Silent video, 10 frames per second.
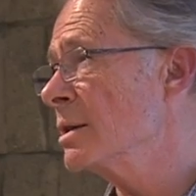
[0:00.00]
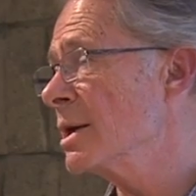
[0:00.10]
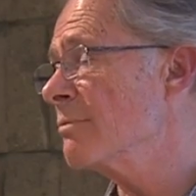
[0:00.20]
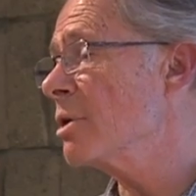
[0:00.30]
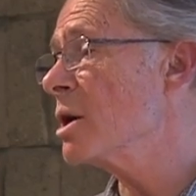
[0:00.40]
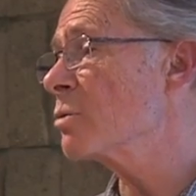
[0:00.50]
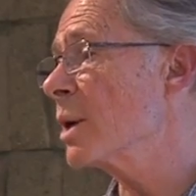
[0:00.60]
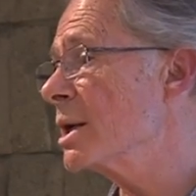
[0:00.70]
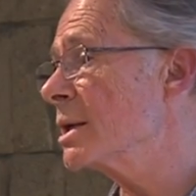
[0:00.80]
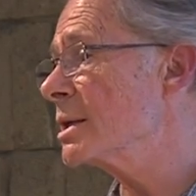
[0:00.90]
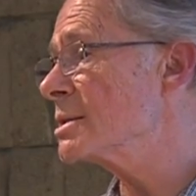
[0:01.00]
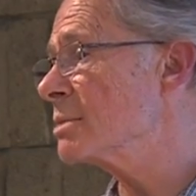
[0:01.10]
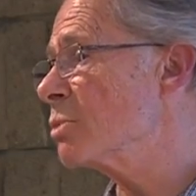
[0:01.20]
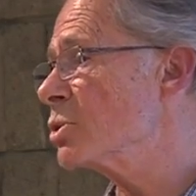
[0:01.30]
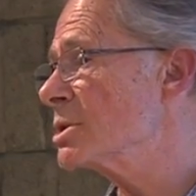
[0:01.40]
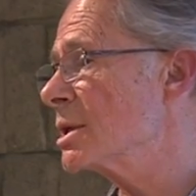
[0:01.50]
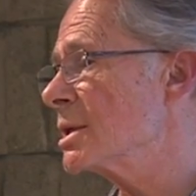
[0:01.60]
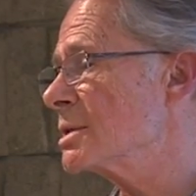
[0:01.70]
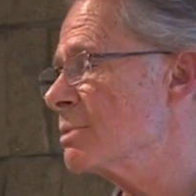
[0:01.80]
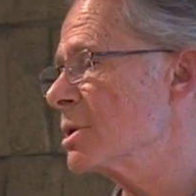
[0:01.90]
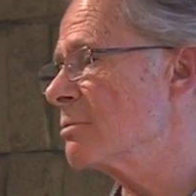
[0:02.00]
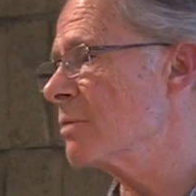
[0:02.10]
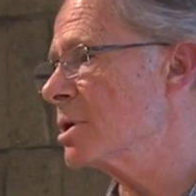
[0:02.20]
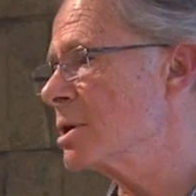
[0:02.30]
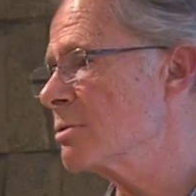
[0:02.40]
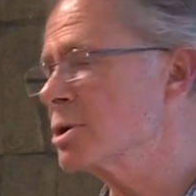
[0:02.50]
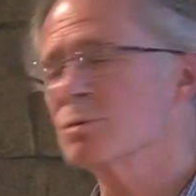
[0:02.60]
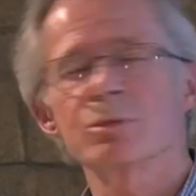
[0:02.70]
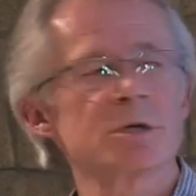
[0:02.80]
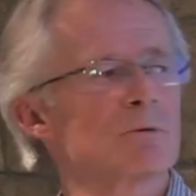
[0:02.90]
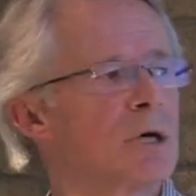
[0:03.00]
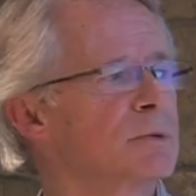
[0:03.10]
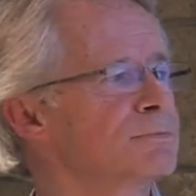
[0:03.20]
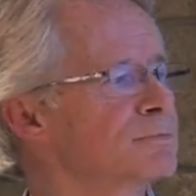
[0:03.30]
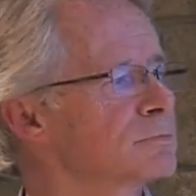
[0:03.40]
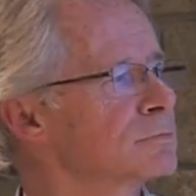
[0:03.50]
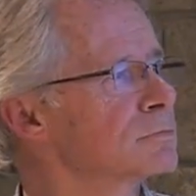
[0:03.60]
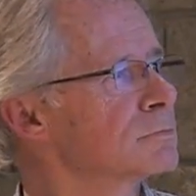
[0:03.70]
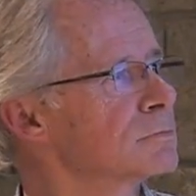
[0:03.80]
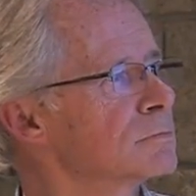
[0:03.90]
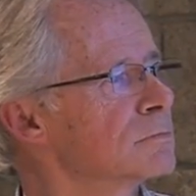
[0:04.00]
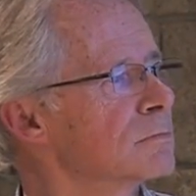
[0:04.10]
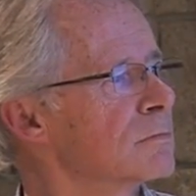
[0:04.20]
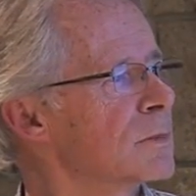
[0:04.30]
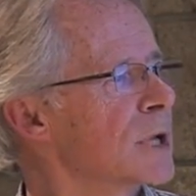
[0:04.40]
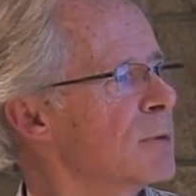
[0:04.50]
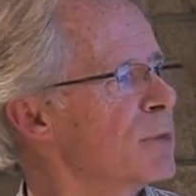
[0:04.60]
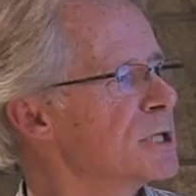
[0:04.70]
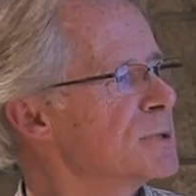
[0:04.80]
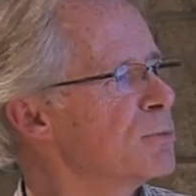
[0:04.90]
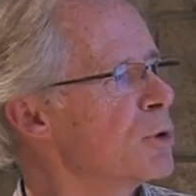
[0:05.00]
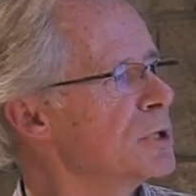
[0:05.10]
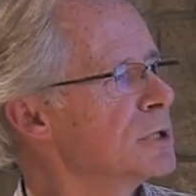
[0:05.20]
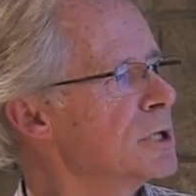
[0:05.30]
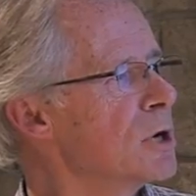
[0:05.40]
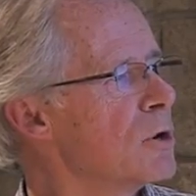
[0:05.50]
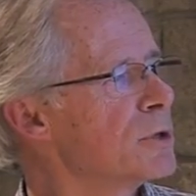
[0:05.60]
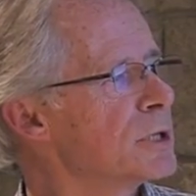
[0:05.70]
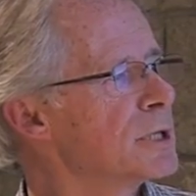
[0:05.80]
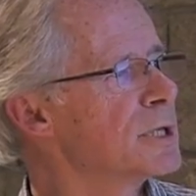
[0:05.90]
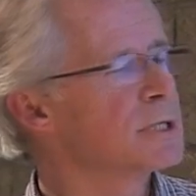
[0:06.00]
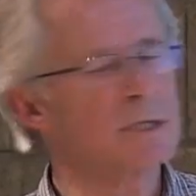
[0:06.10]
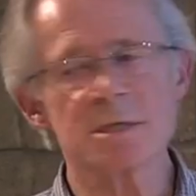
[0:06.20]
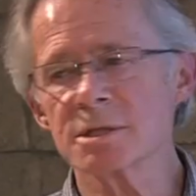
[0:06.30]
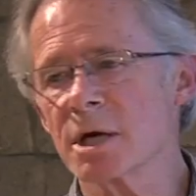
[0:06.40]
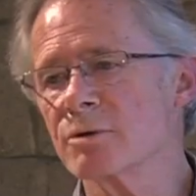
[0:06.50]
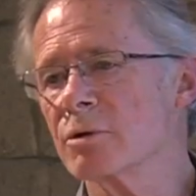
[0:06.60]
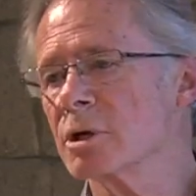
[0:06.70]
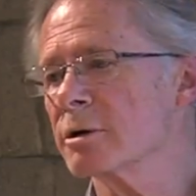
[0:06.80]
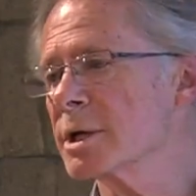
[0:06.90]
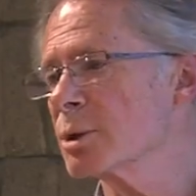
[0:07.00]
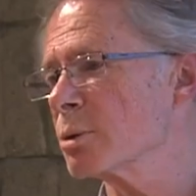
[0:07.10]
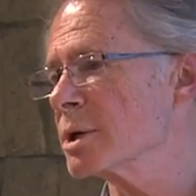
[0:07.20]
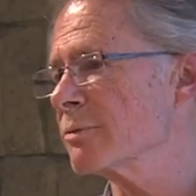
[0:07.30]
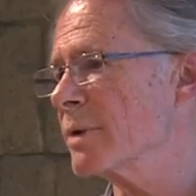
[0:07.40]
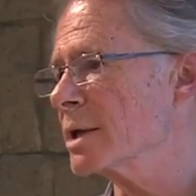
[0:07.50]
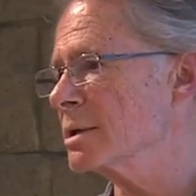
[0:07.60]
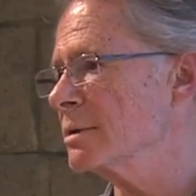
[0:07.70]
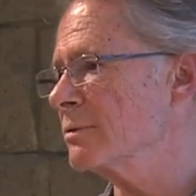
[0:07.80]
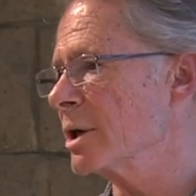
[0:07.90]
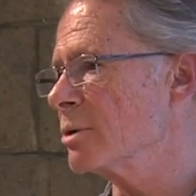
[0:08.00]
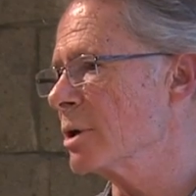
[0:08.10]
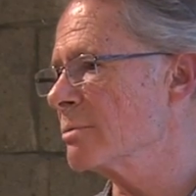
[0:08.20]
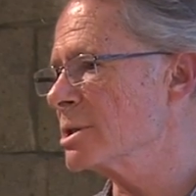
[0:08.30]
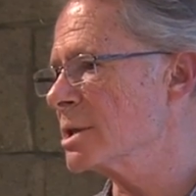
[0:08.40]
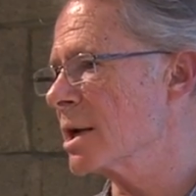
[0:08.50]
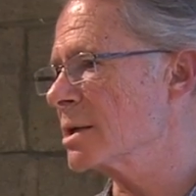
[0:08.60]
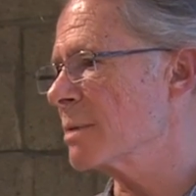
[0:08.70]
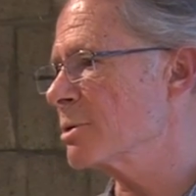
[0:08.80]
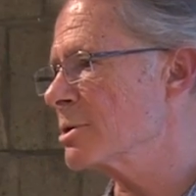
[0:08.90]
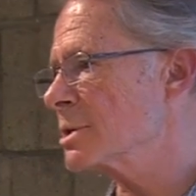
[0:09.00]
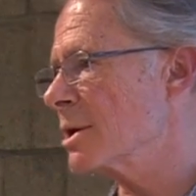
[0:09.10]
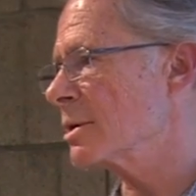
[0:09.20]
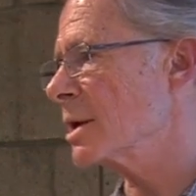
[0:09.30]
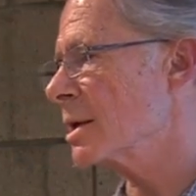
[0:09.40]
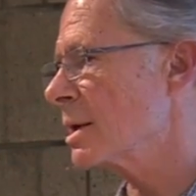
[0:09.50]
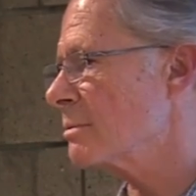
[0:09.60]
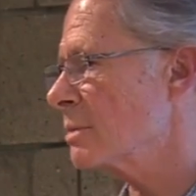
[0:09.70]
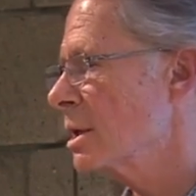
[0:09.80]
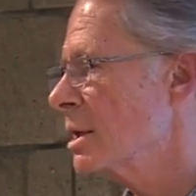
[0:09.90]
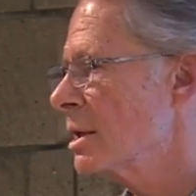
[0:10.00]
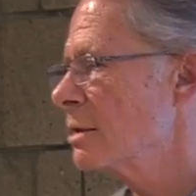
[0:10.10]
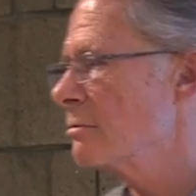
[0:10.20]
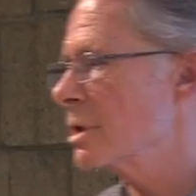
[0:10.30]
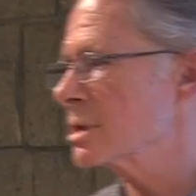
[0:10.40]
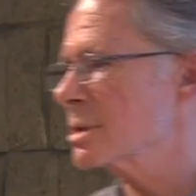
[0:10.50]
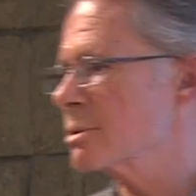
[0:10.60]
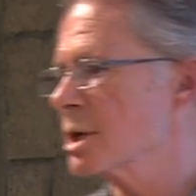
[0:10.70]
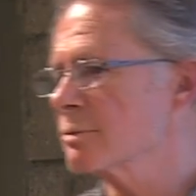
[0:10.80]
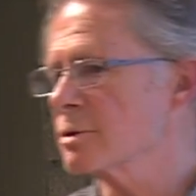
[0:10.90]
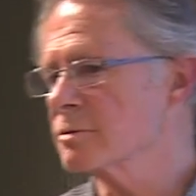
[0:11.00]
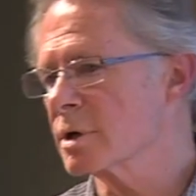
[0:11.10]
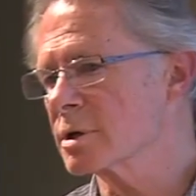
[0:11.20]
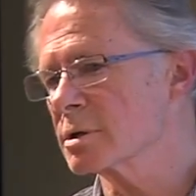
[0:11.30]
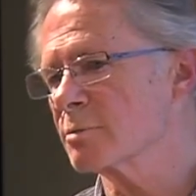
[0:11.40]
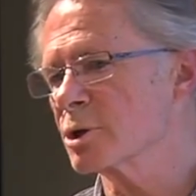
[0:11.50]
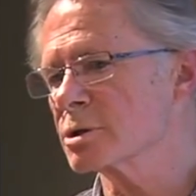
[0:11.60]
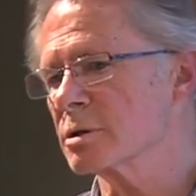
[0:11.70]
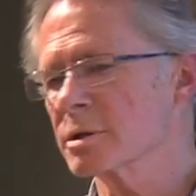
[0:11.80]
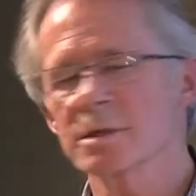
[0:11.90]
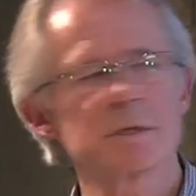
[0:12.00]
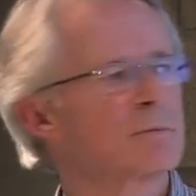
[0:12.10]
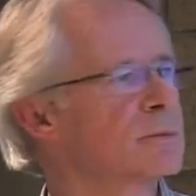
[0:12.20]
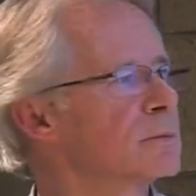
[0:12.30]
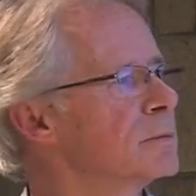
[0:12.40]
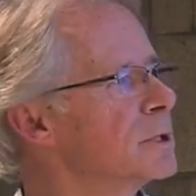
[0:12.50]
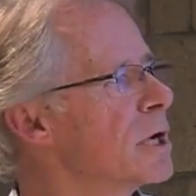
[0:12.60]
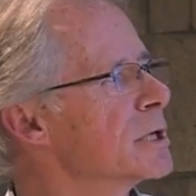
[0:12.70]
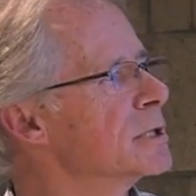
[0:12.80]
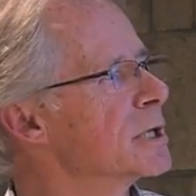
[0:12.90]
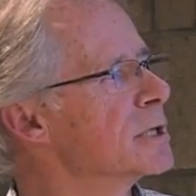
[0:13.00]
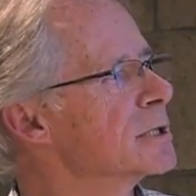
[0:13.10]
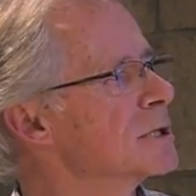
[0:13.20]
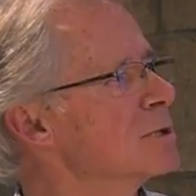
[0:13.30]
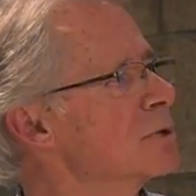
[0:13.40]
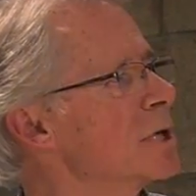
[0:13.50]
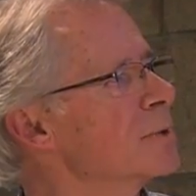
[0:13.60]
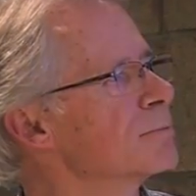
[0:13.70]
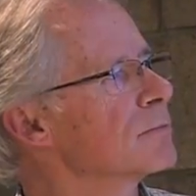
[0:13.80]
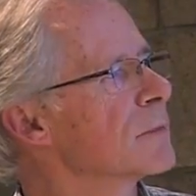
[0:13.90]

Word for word: they have long waiting lists in most cities, but in Red Deer we do pretty well. But it's important to know that these in general are equally effective. I don't want to be standing up here sounding like I'm running some kind of a drug commercial because I'm not intending to do that.